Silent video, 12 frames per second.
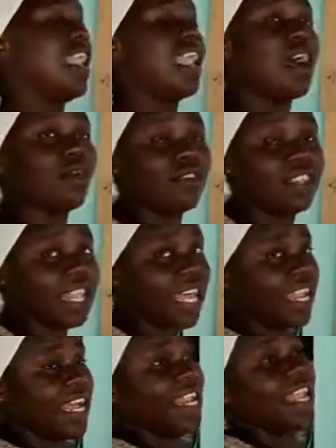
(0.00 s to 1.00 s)

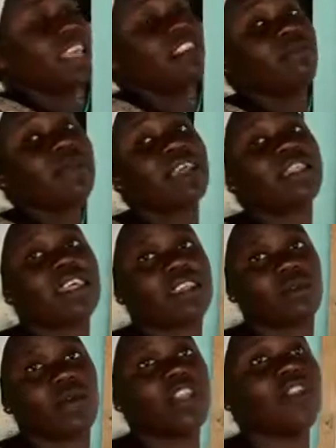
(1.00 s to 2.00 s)
outline, and I expect that
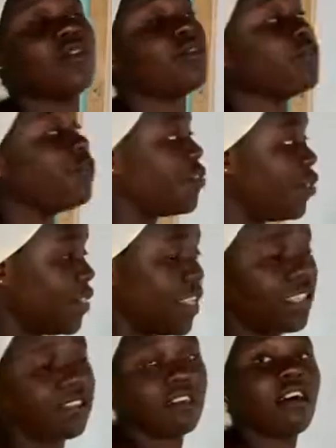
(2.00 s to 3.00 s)
when you view
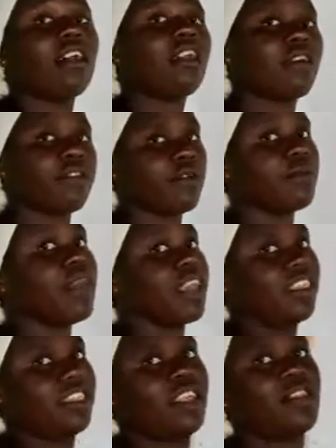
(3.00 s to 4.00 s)
this, all of you
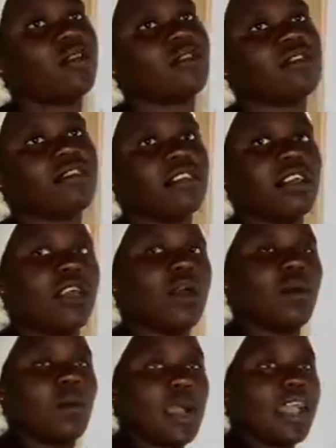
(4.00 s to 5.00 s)
make the notes.
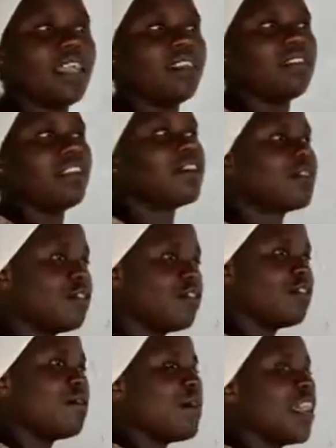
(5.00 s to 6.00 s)
Why is it good
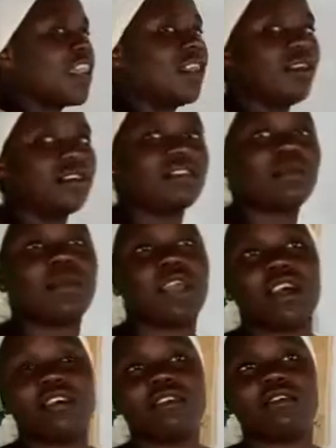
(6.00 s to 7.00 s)
to make notes?
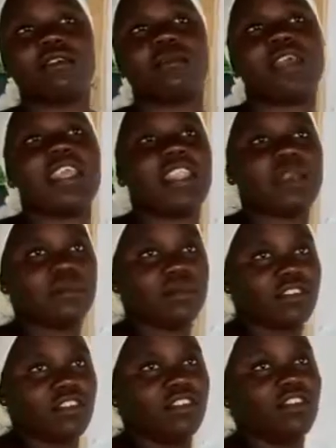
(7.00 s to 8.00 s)
Because you'll be in a
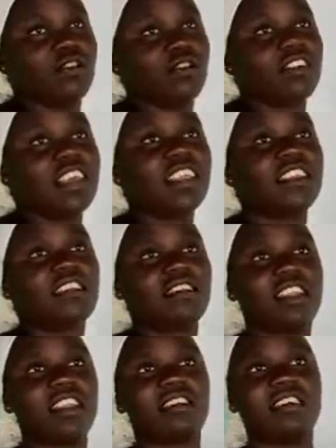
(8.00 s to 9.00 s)
position to change these
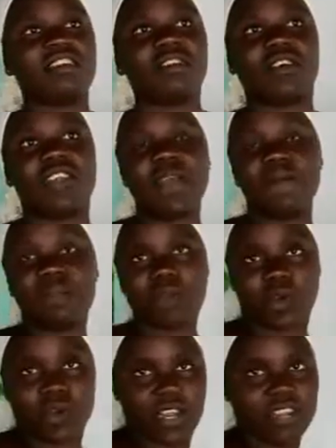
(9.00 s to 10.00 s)
sentences
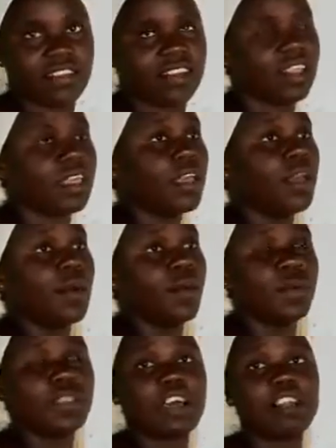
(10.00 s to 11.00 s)
correctly
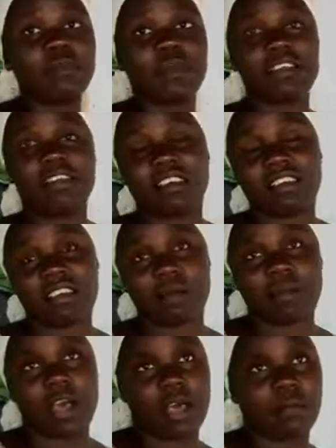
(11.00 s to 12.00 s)
without messing
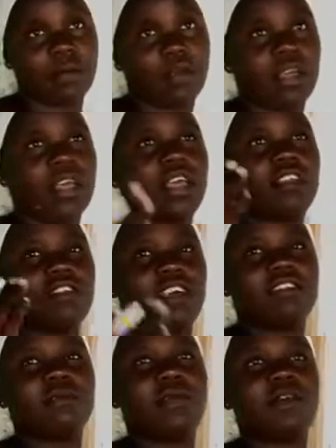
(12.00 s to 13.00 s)
them up.
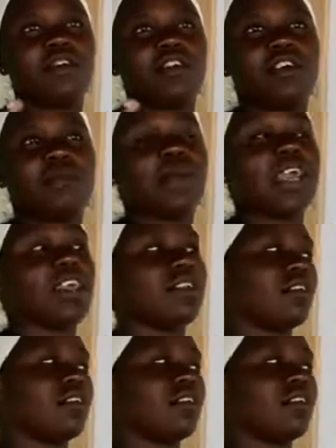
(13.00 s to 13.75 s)
Trust me, if you don't make